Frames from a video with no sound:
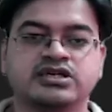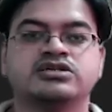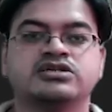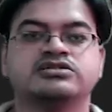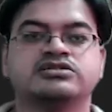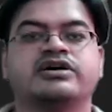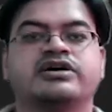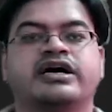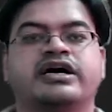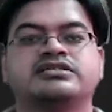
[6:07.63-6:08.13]

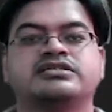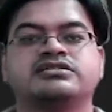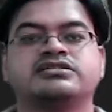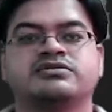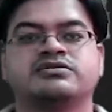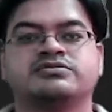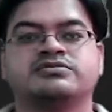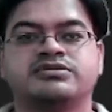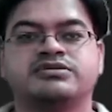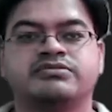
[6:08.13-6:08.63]
So axis
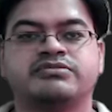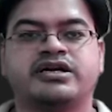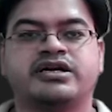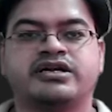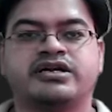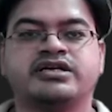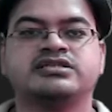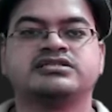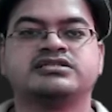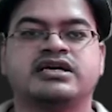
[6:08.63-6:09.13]
of
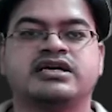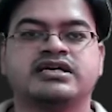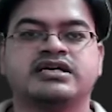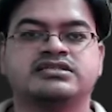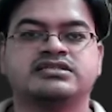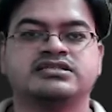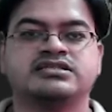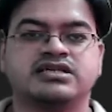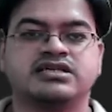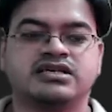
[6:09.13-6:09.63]
symmetry is
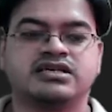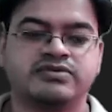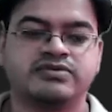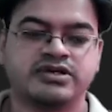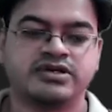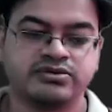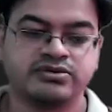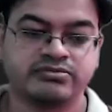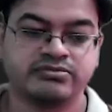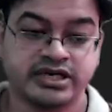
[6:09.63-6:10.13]
x is
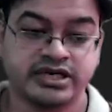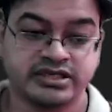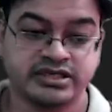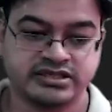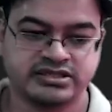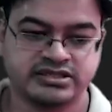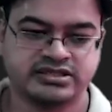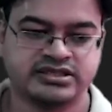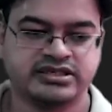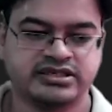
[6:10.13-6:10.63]
equal to
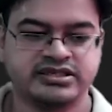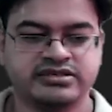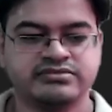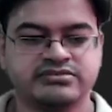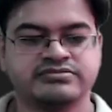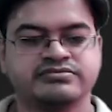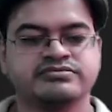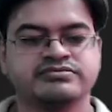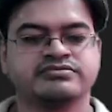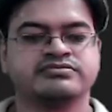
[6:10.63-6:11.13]
minus three.
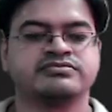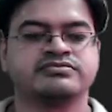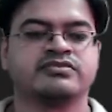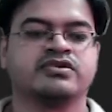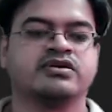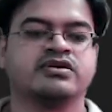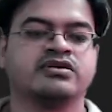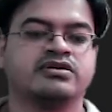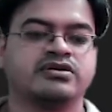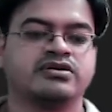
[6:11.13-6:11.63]

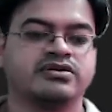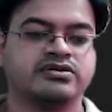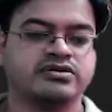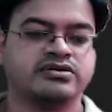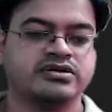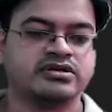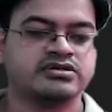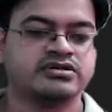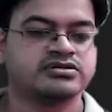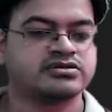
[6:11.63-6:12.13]
Good.
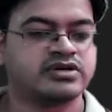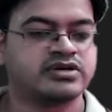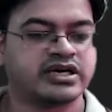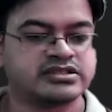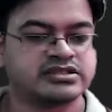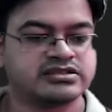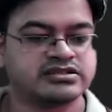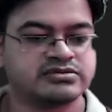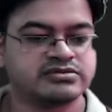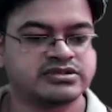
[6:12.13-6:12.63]
So
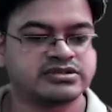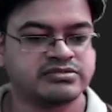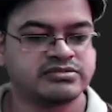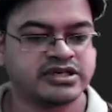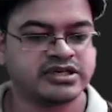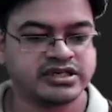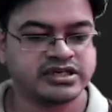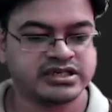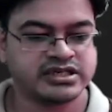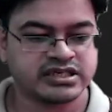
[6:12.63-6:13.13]
axis of
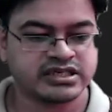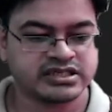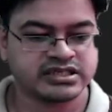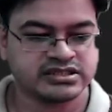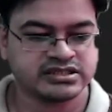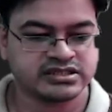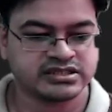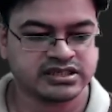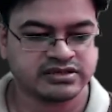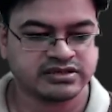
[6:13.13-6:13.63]
symmetry is x
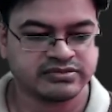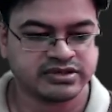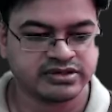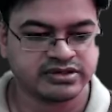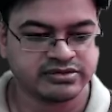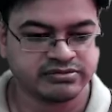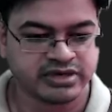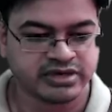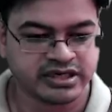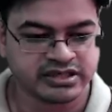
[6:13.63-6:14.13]
is equal to
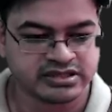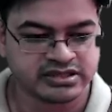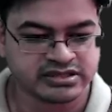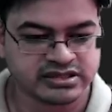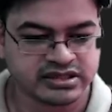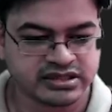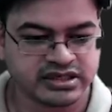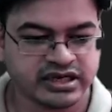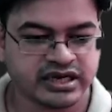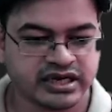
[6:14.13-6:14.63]
minus
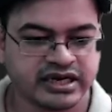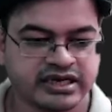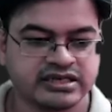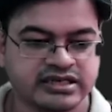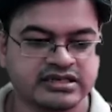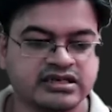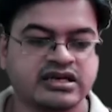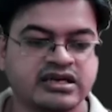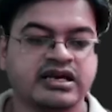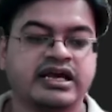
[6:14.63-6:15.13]
three,
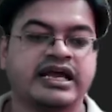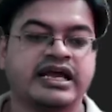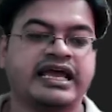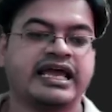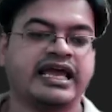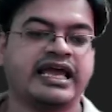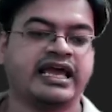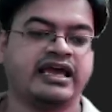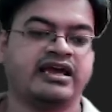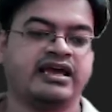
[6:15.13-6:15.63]
and
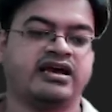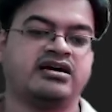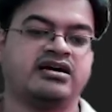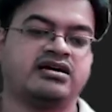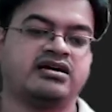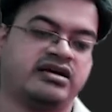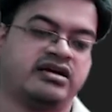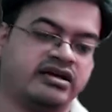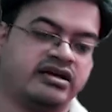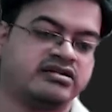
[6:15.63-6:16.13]
a,
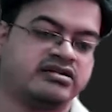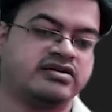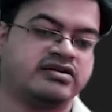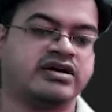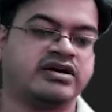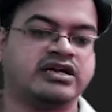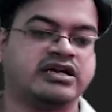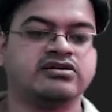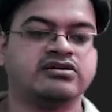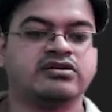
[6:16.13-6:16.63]
the
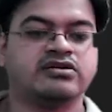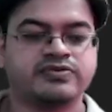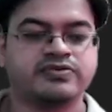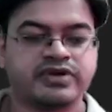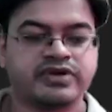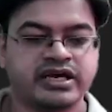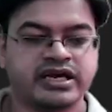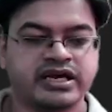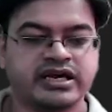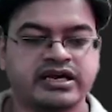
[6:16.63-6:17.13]
value of
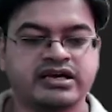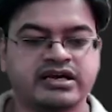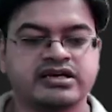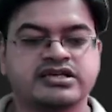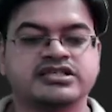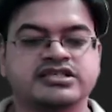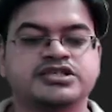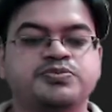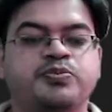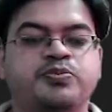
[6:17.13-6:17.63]
a
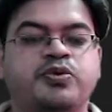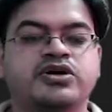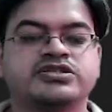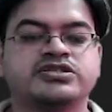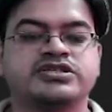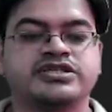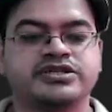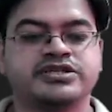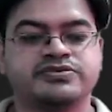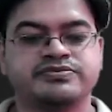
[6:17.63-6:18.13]
is
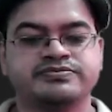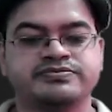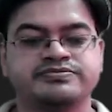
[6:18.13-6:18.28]
positive.